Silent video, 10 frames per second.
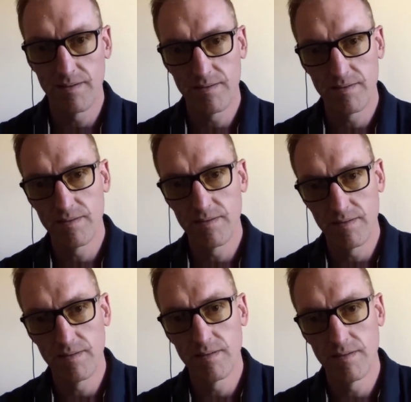
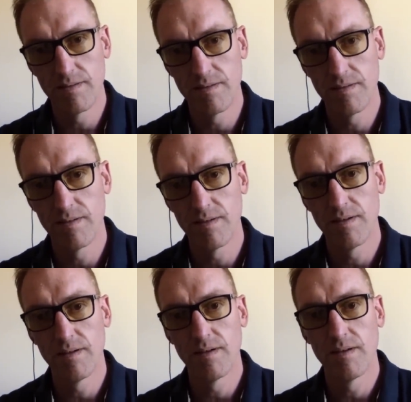
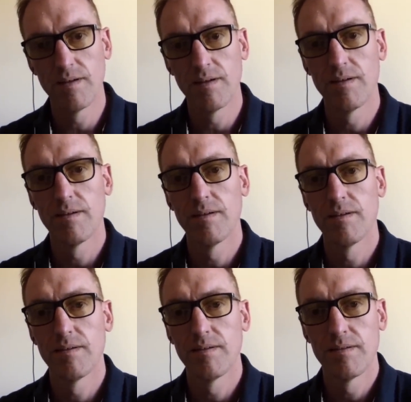
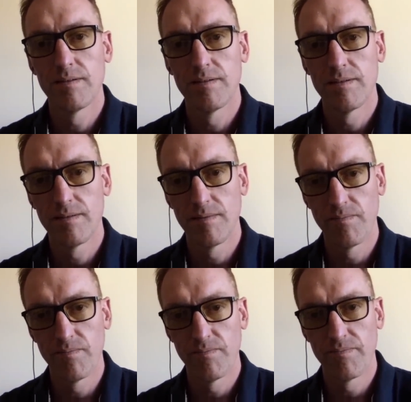
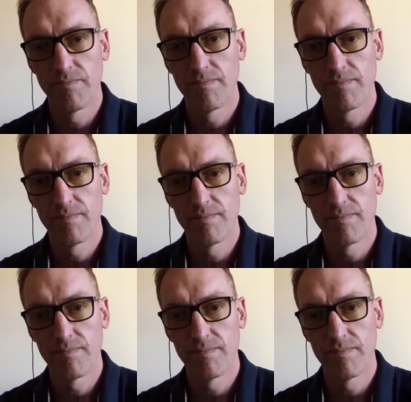No words are spoken by the person on screen.